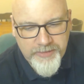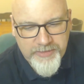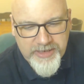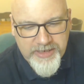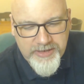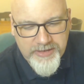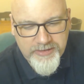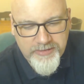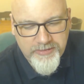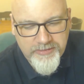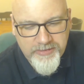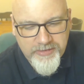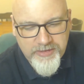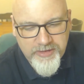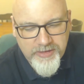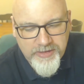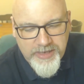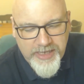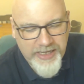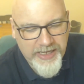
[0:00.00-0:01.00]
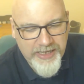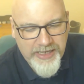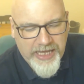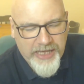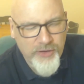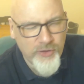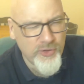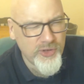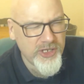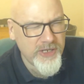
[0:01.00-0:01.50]
mean,
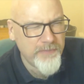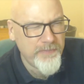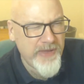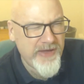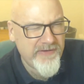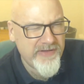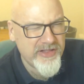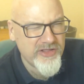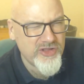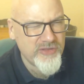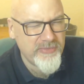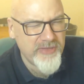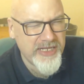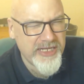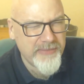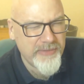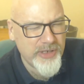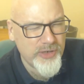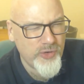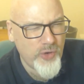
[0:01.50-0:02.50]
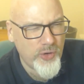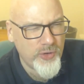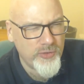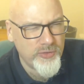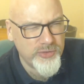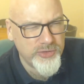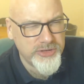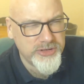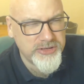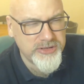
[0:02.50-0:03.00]
I couldn't compare it to something like a
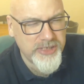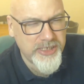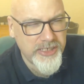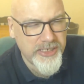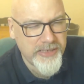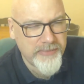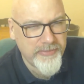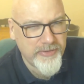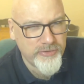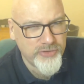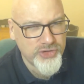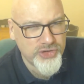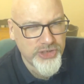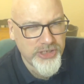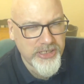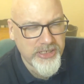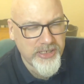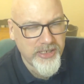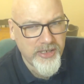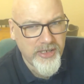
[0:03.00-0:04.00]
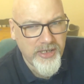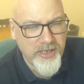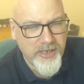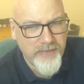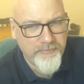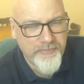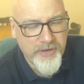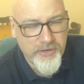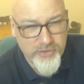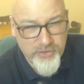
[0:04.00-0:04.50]
McDonald's milkshake,
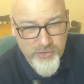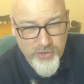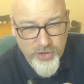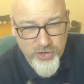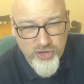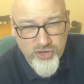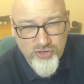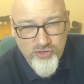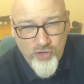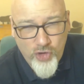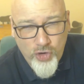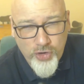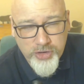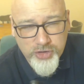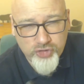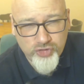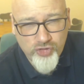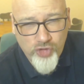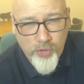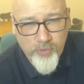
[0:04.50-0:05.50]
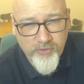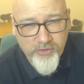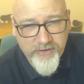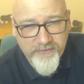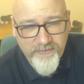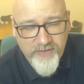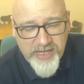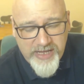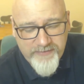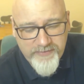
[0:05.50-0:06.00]
because it's got a stronger strawberry
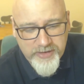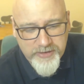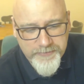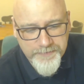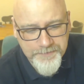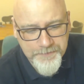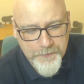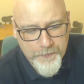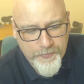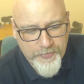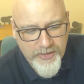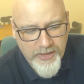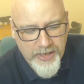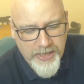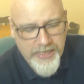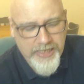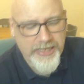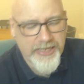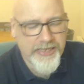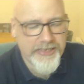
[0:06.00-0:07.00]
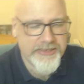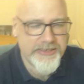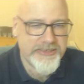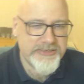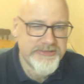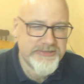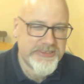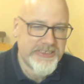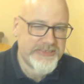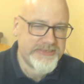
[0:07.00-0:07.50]
flavour, and
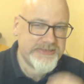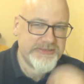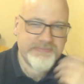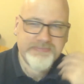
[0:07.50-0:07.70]
it